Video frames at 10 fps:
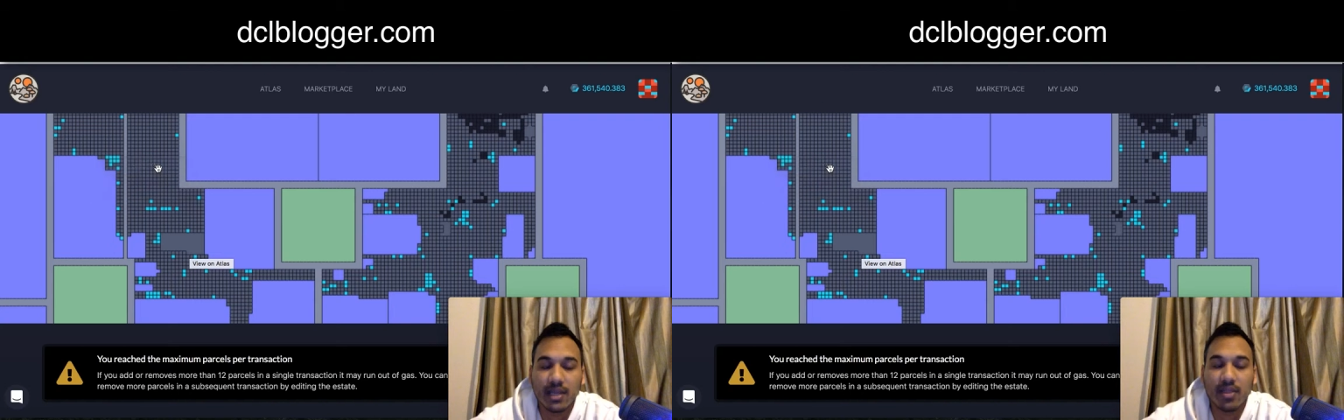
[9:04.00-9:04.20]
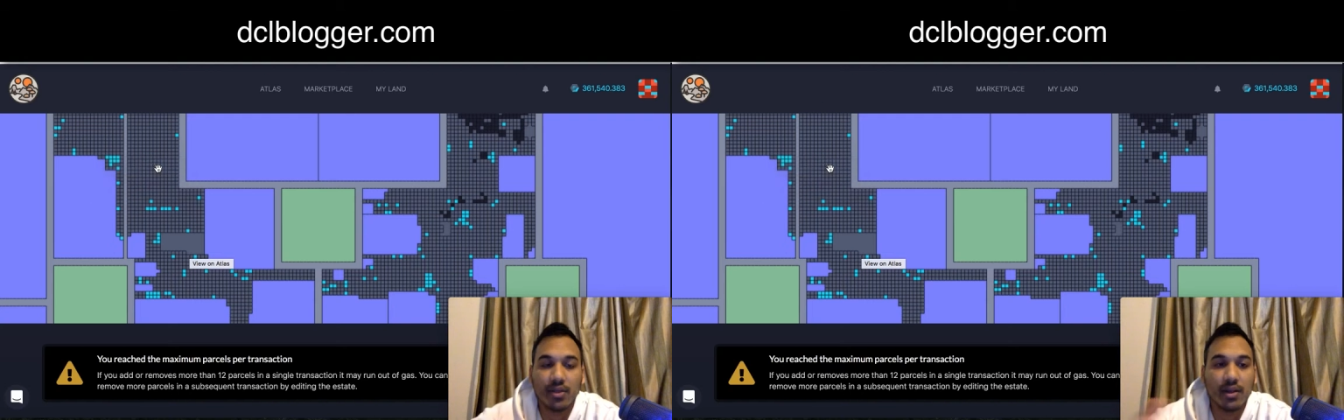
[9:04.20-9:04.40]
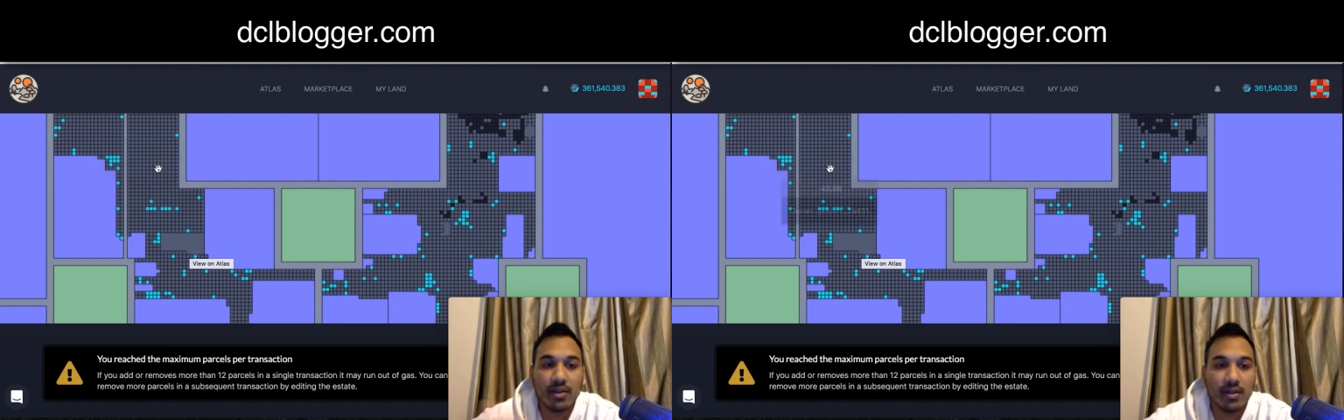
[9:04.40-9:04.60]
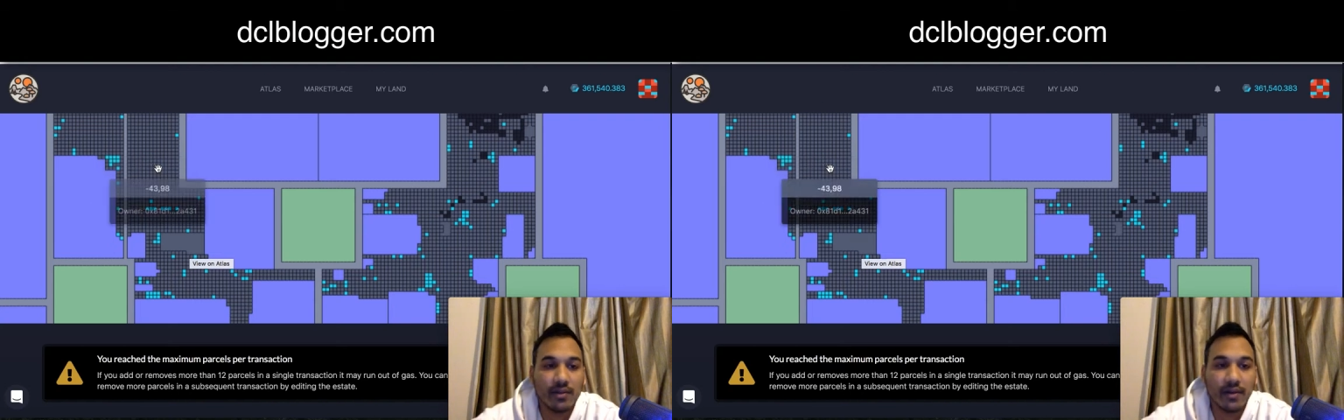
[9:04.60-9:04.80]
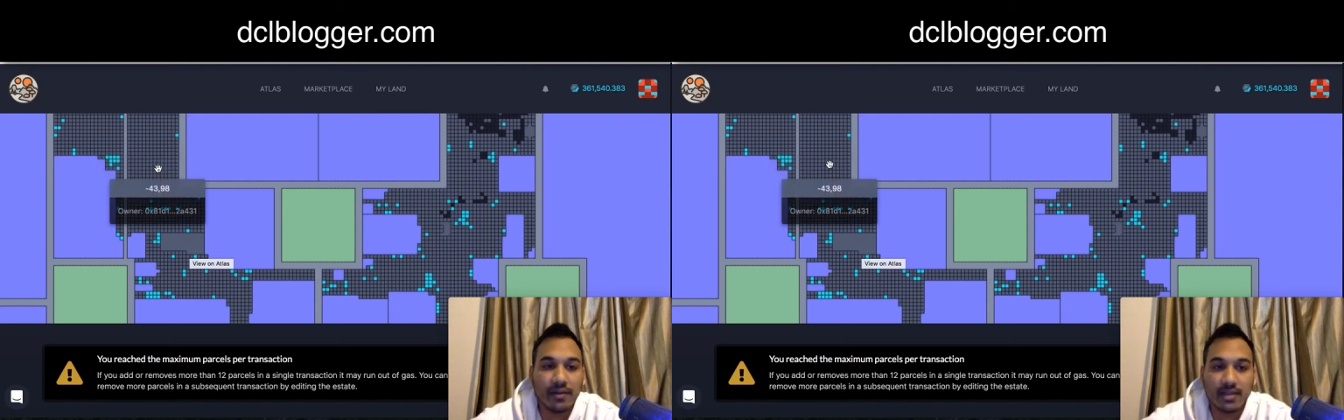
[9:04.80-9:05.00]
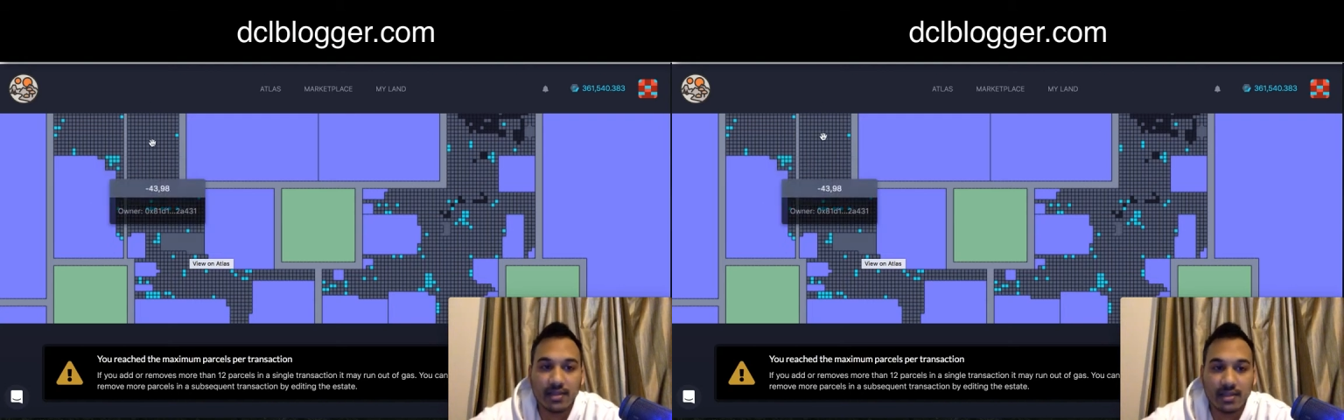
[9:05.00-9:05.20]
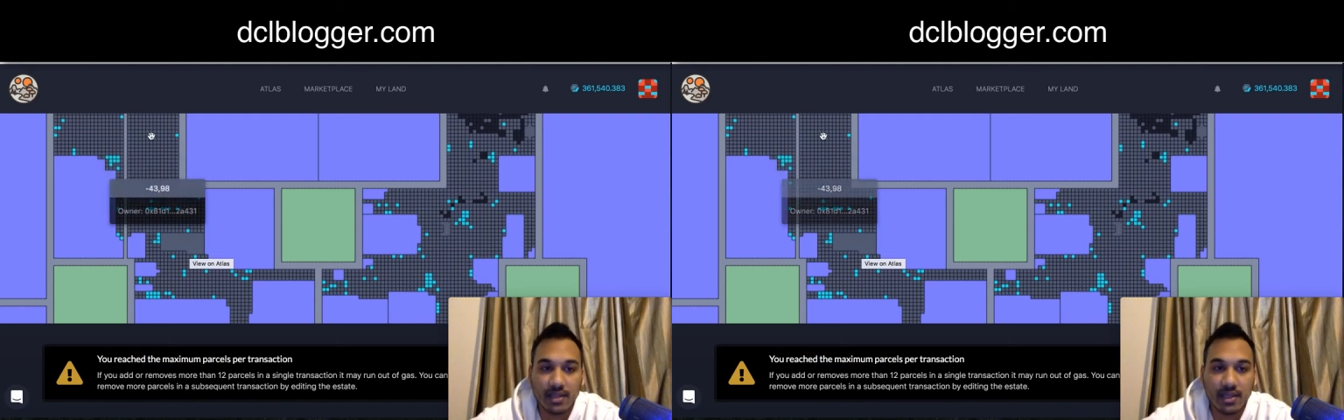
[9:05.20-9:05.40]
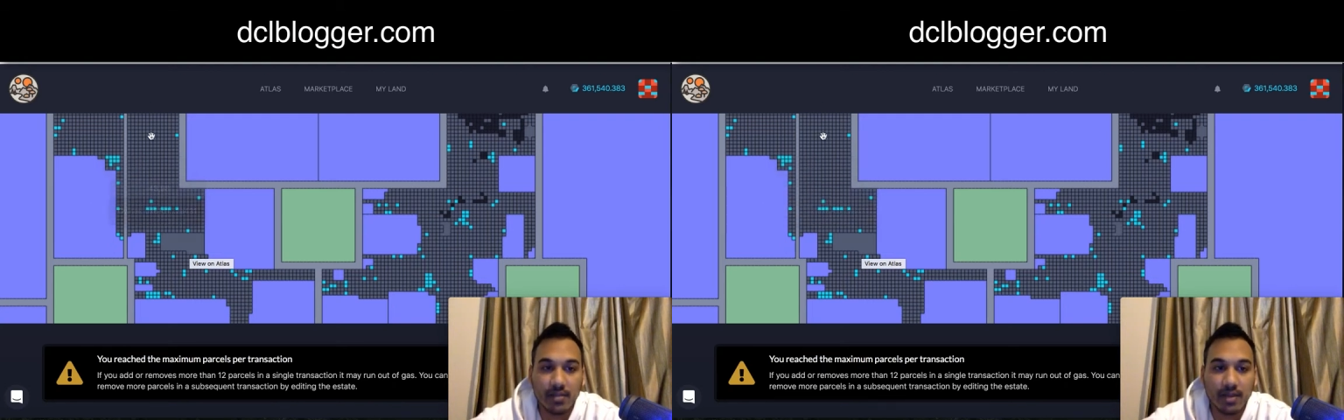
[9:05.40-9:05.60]
There's like 30, 35,000
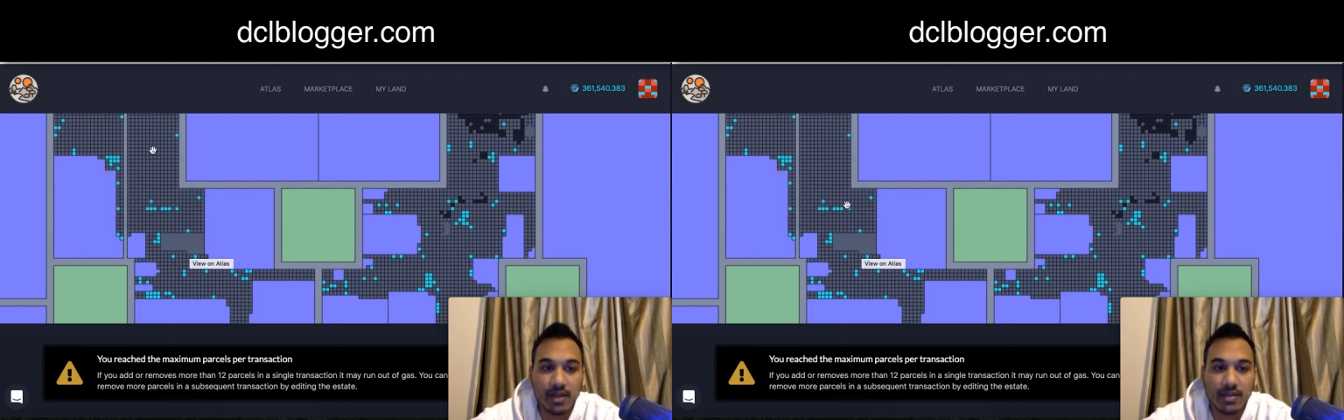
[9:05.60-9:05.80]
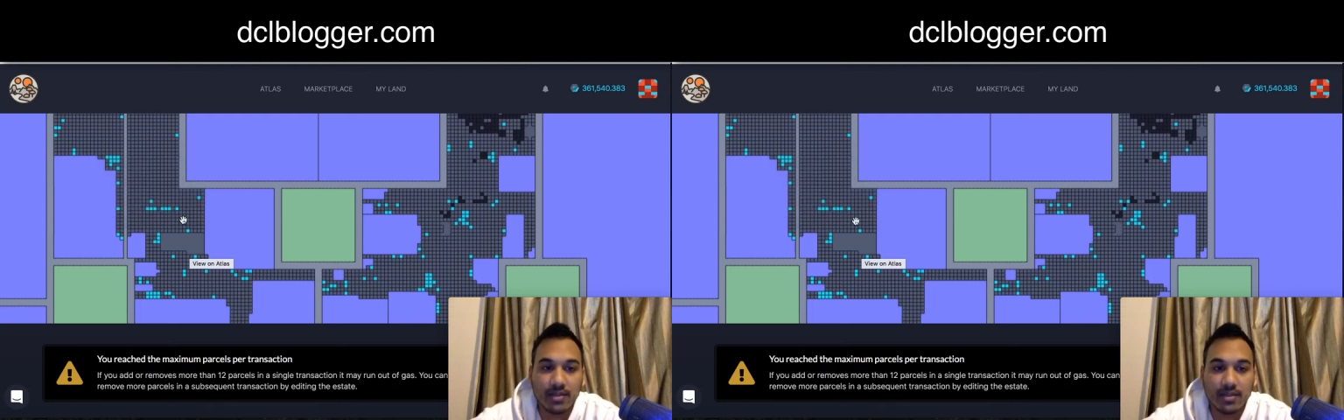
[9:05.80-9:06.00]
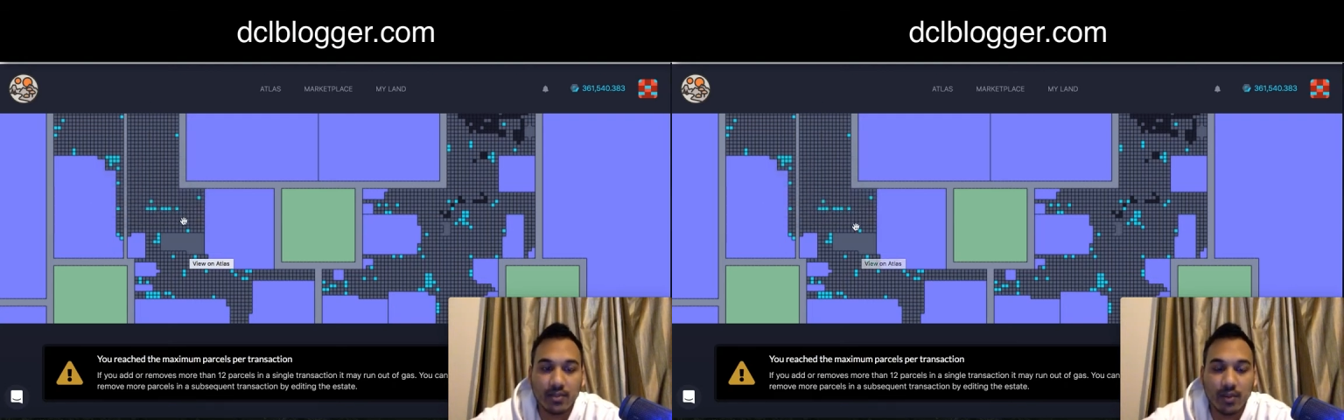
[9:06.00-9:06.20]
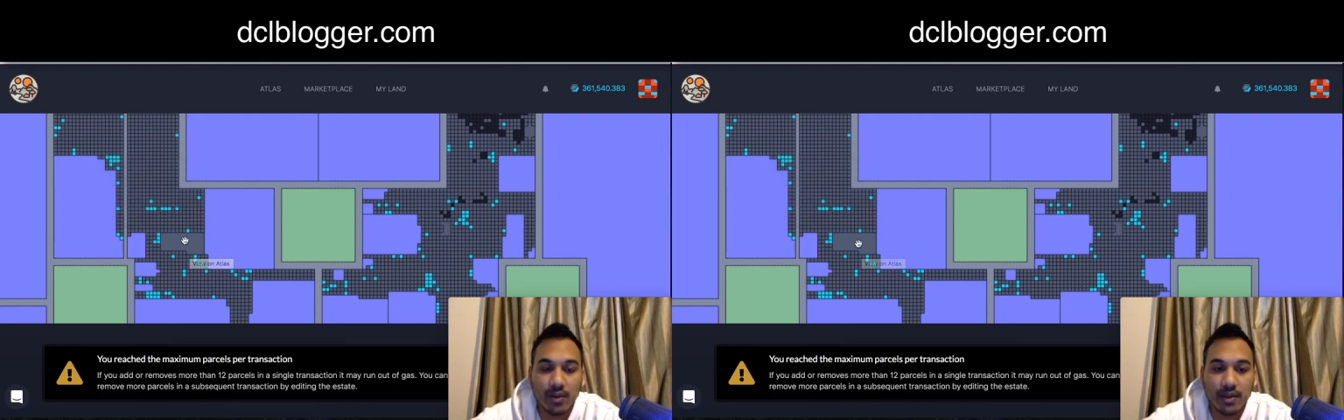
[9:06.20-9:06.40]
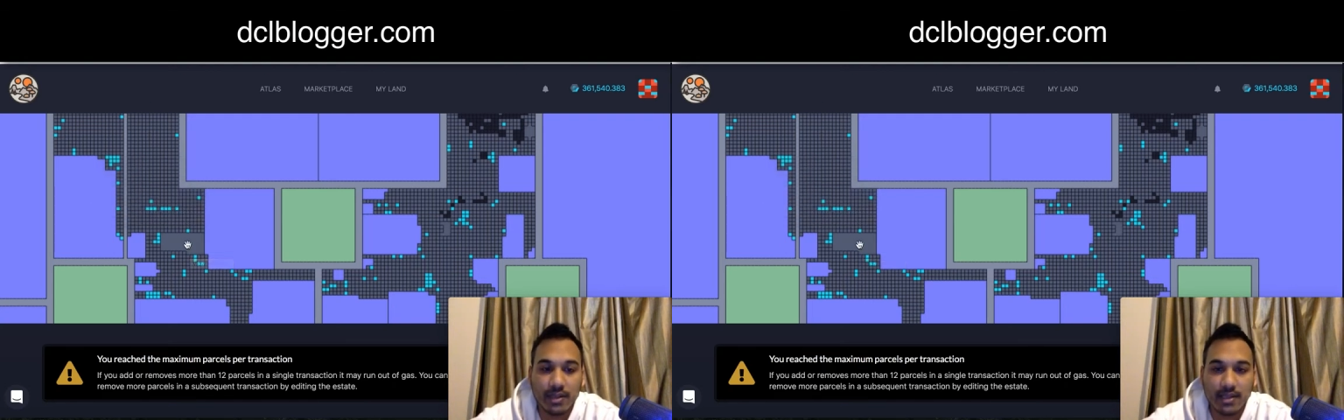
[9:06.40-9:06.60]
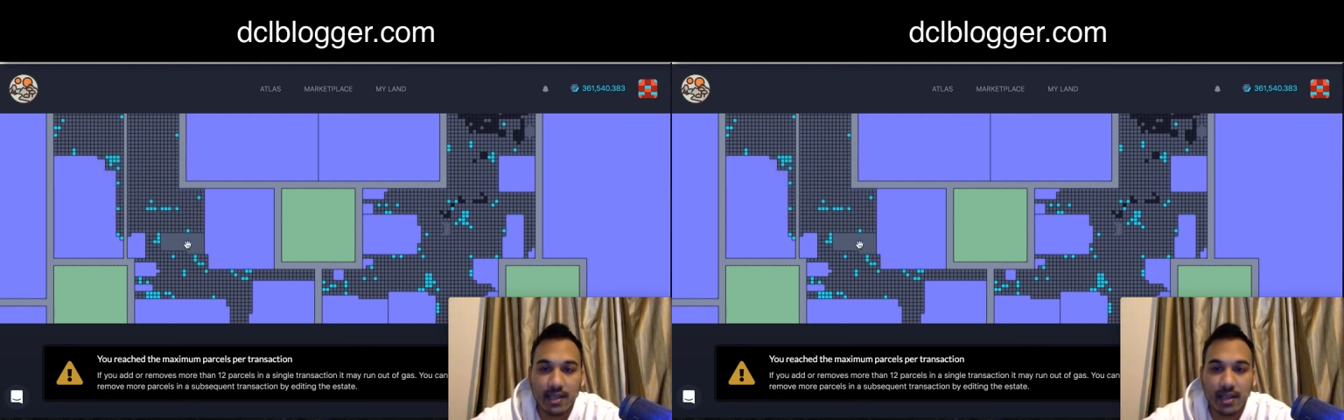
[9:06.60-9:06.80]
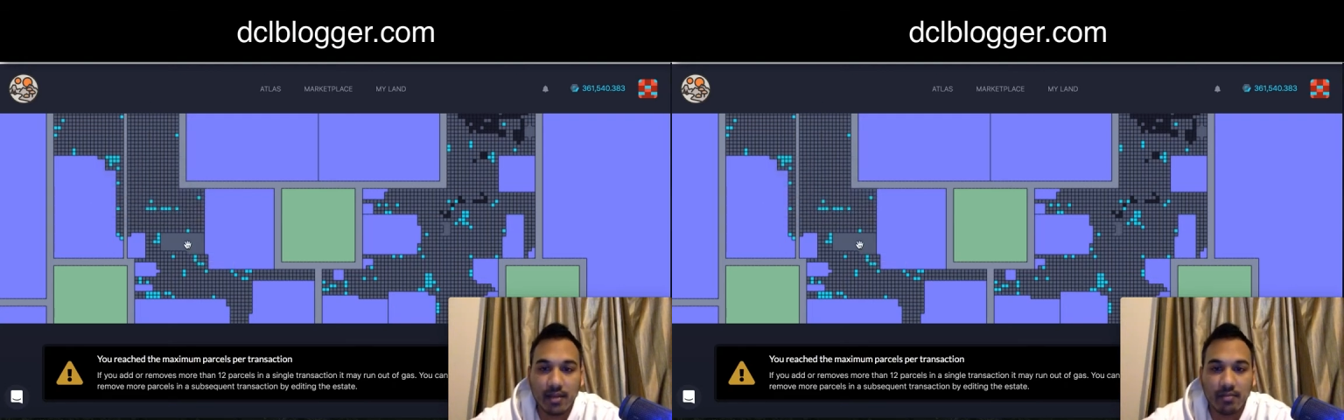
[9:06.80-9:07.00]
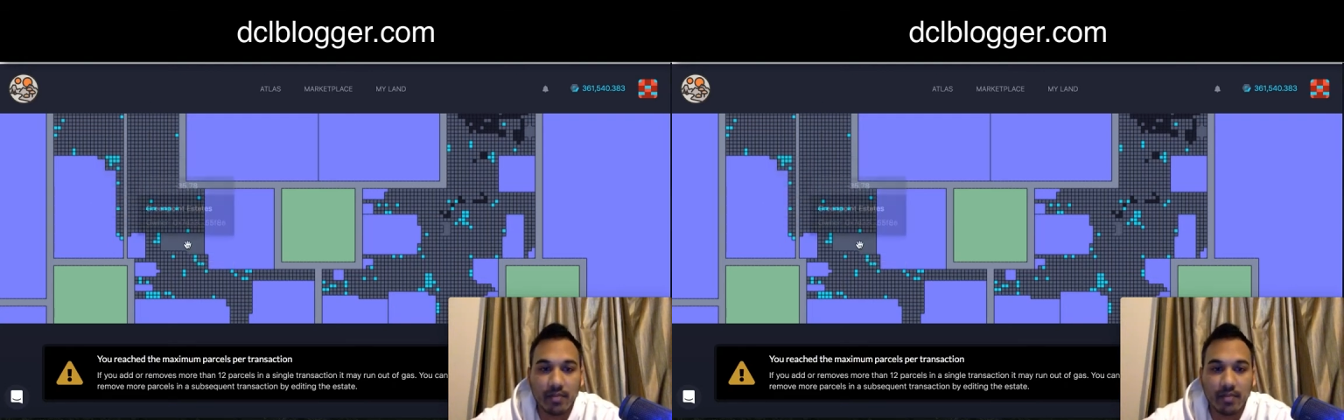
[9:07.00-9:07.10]
singular parcels, whereas there's like